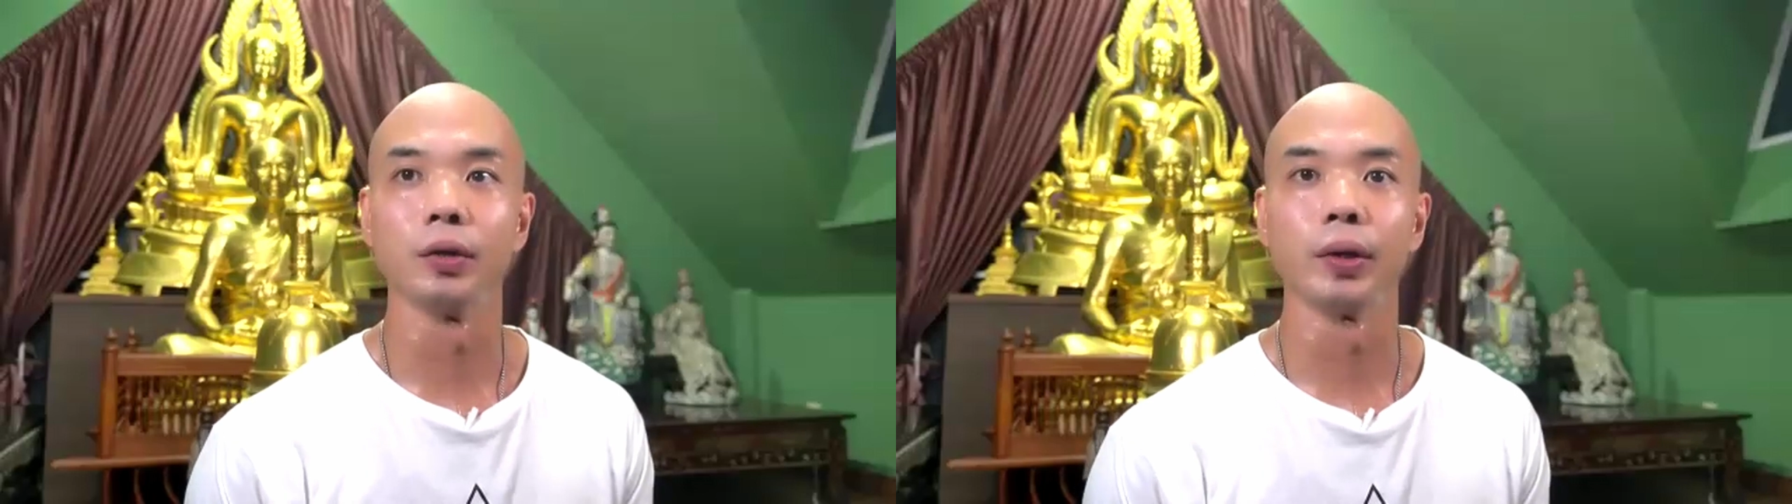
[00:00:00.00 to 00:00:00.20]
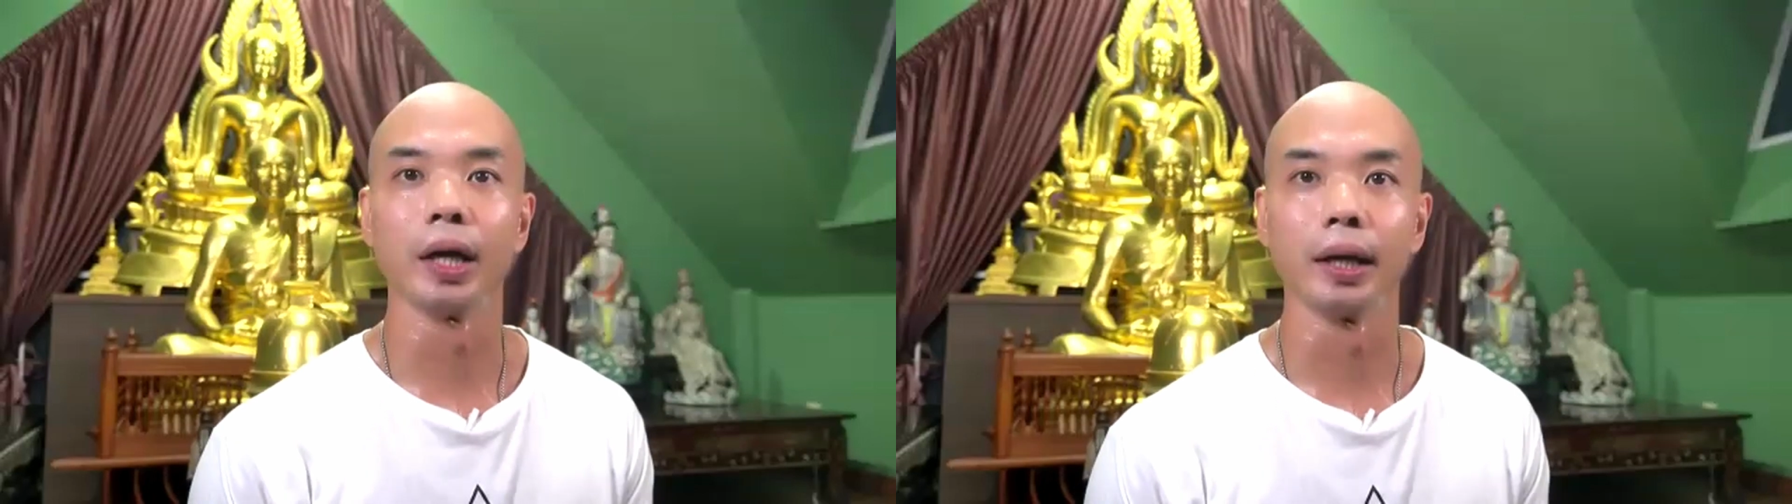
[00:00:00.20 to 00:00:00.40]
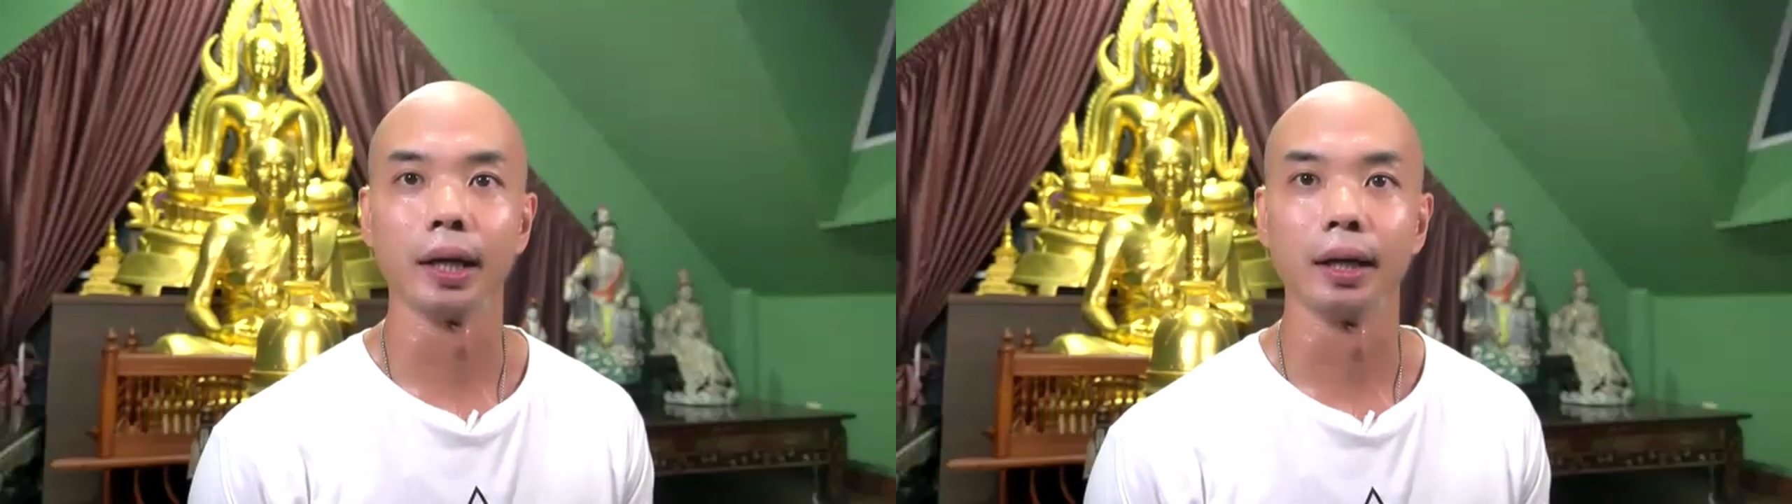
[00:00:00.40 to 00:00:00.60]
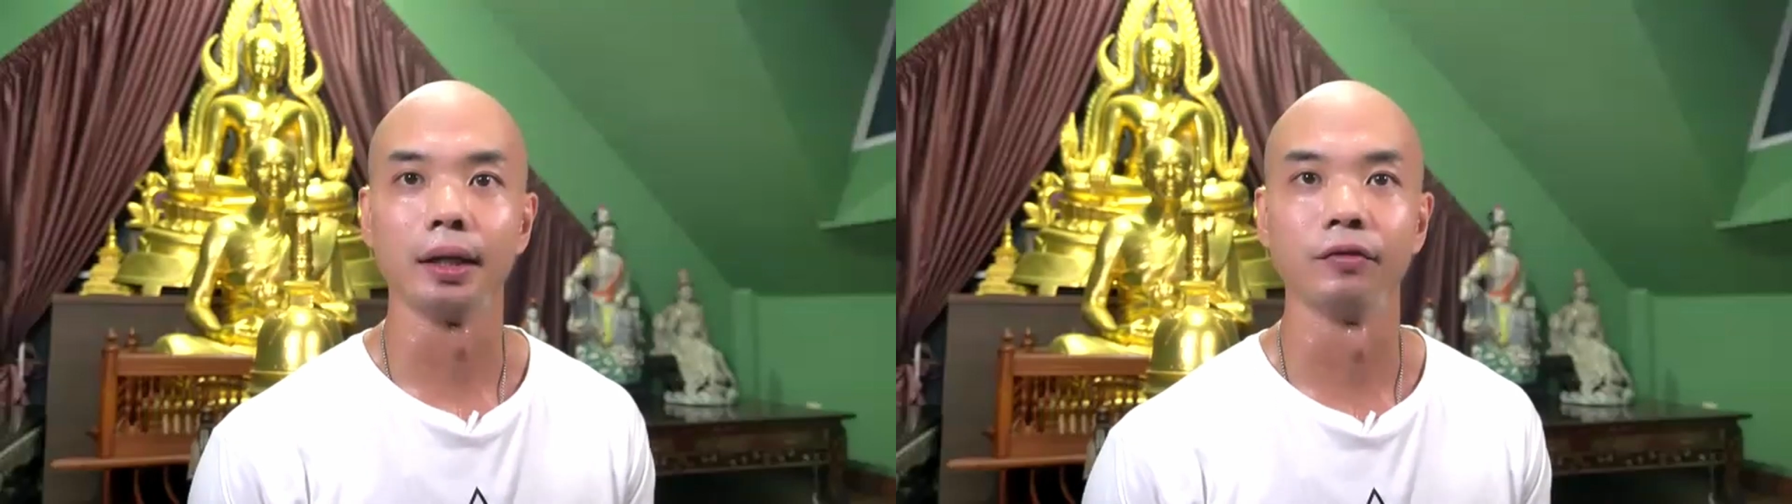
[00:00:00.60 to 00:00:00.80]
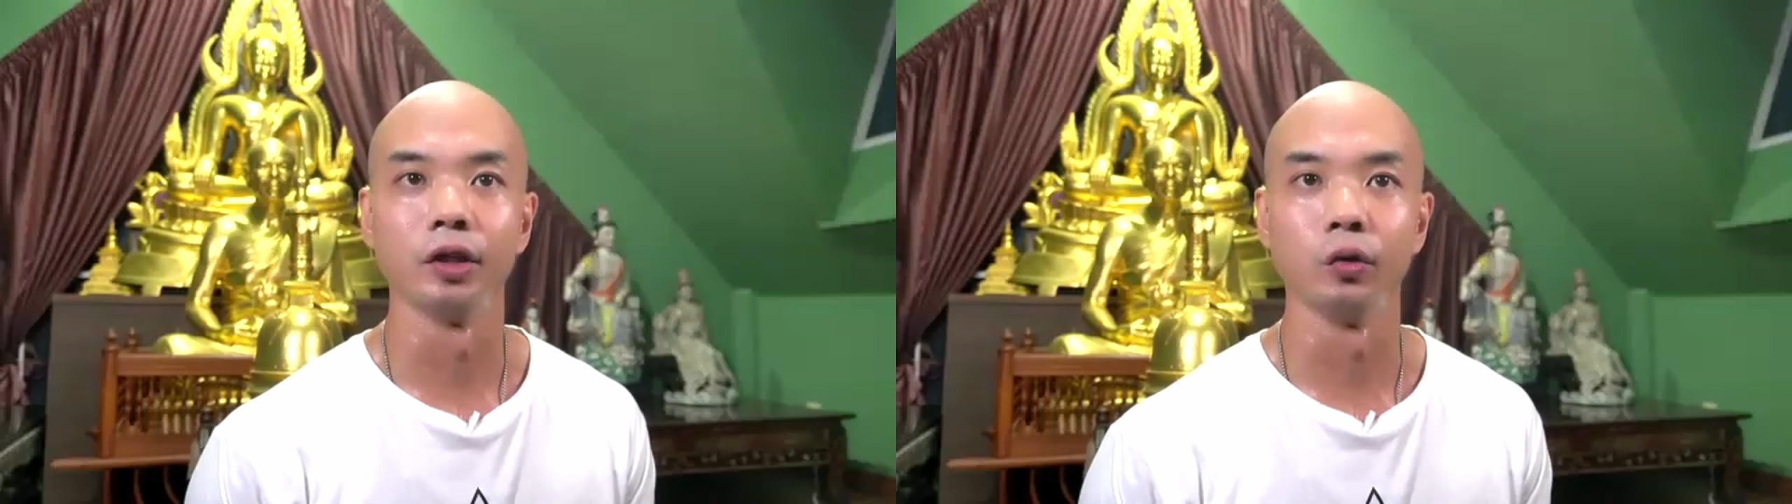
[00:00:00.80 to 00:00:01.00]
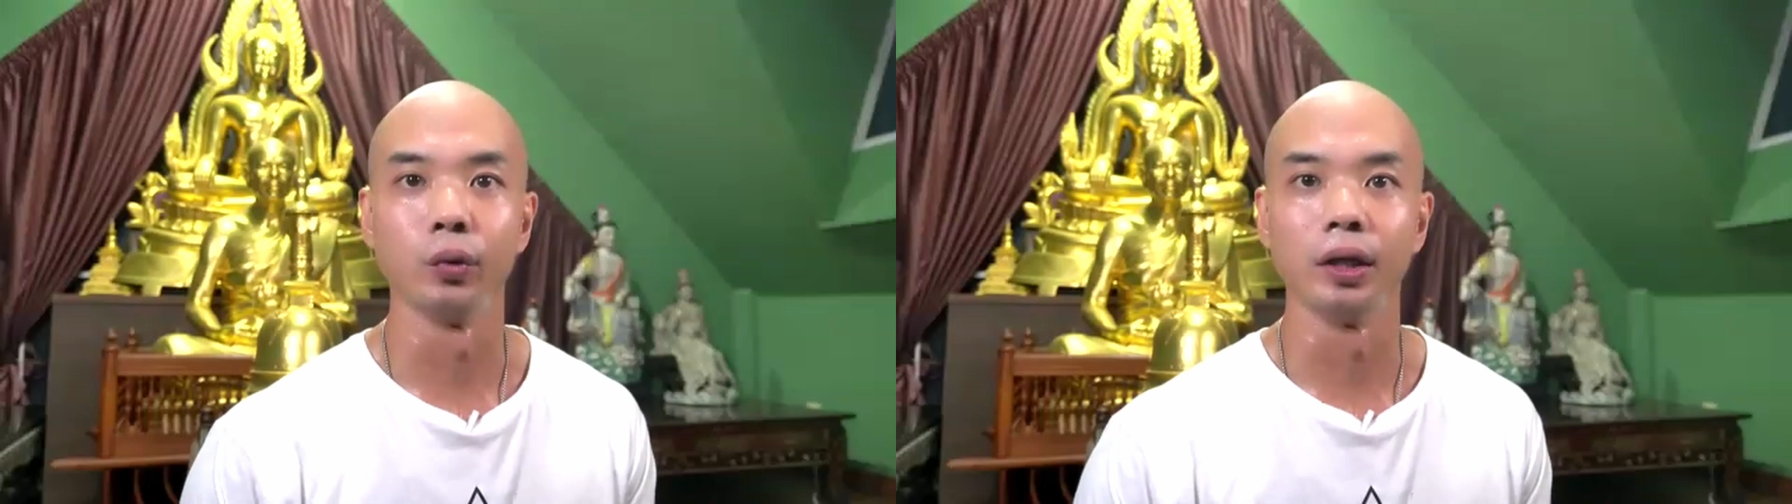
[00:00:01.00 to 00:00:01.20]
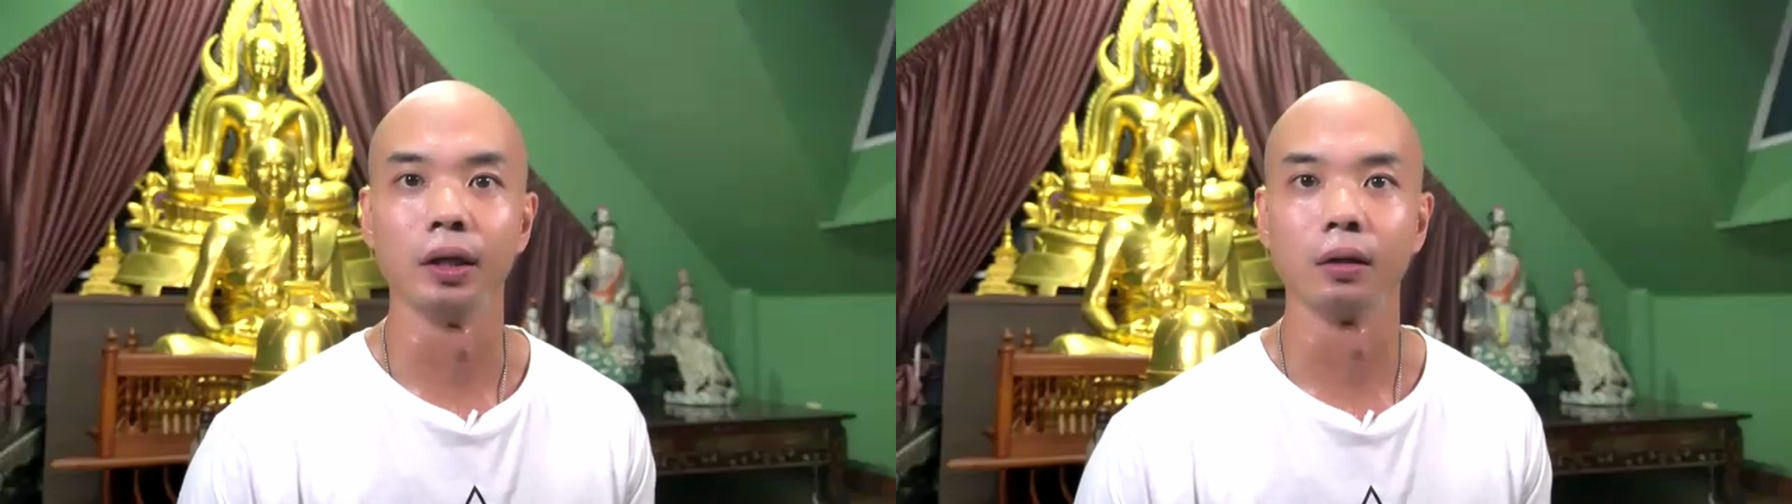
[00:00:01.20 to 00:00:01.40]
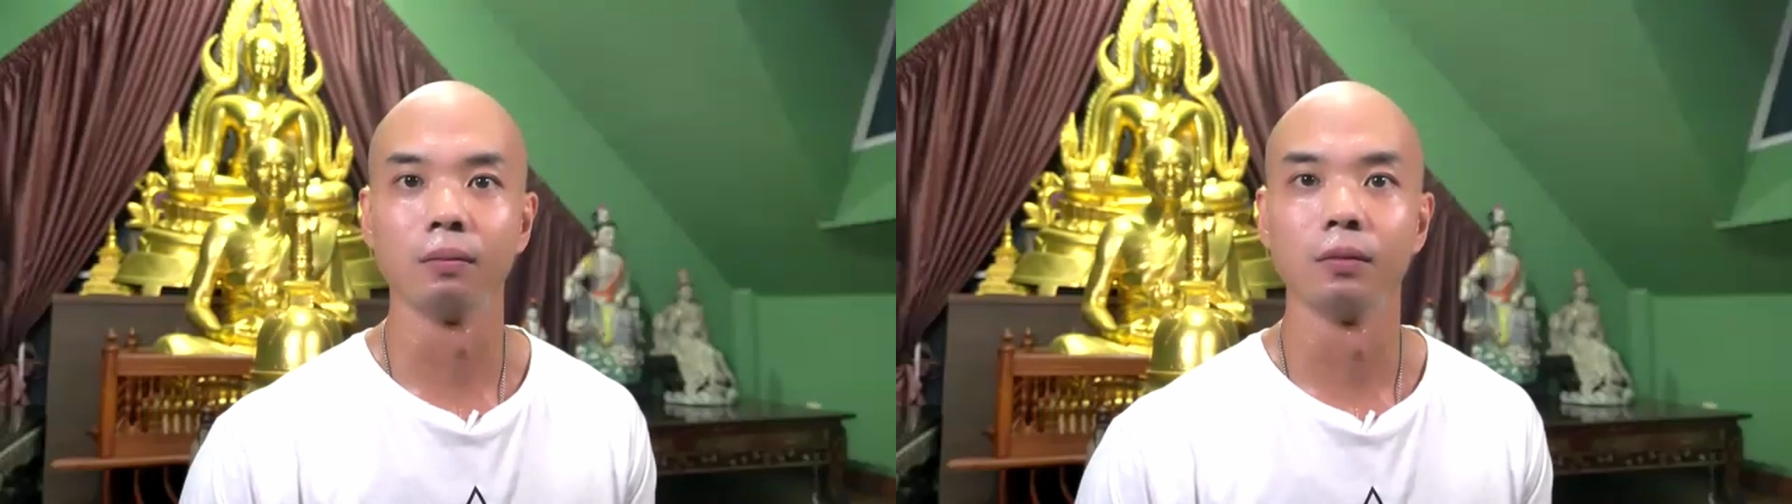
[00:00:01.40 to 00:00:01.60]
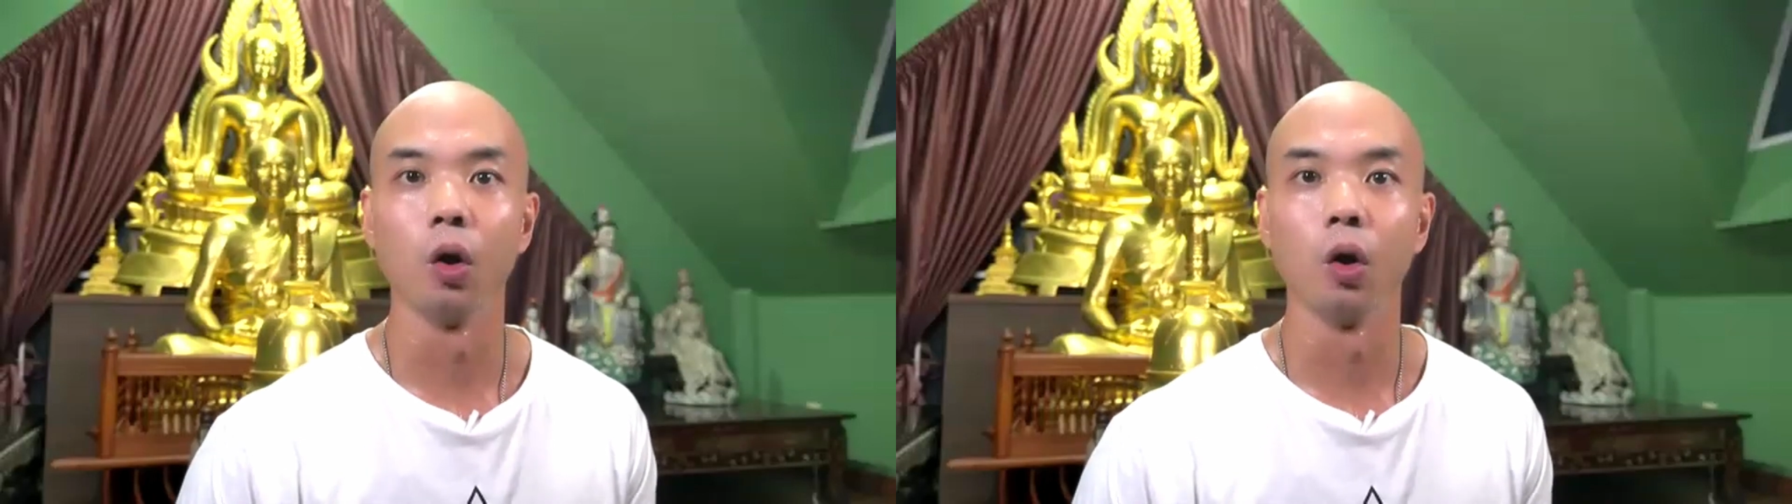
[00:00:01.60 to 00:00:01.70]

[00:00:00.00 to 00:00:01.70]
that we can get after we